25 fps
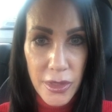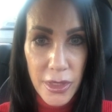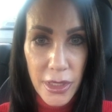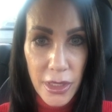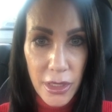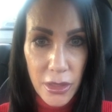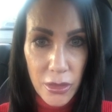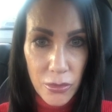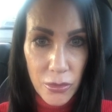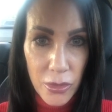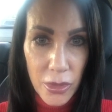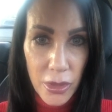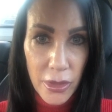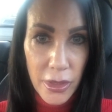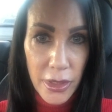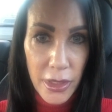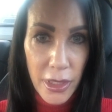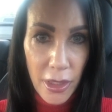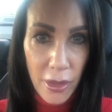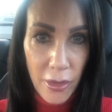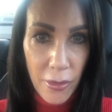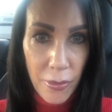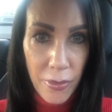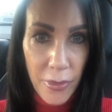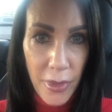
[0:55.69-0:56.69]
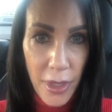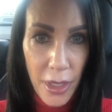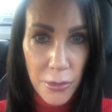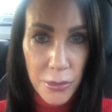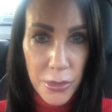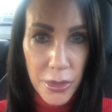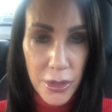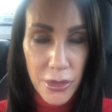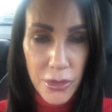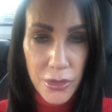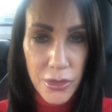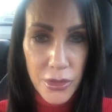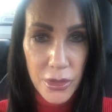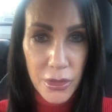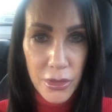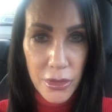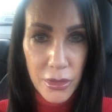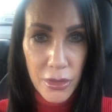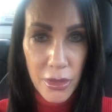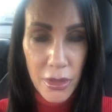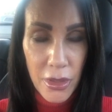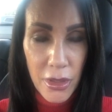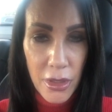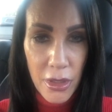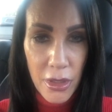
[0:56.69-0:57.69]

he can really help that person